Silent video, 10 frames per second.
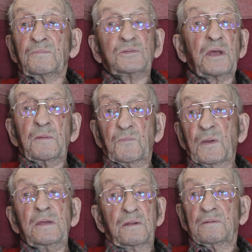St.
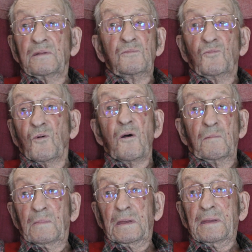Peter didn't
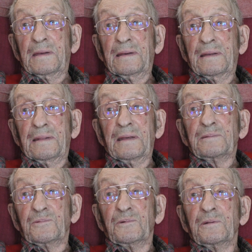want me.
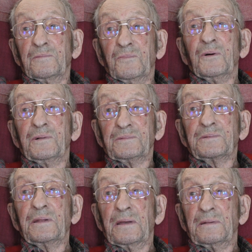That's what it boils
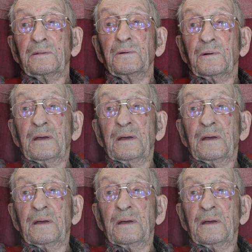down to.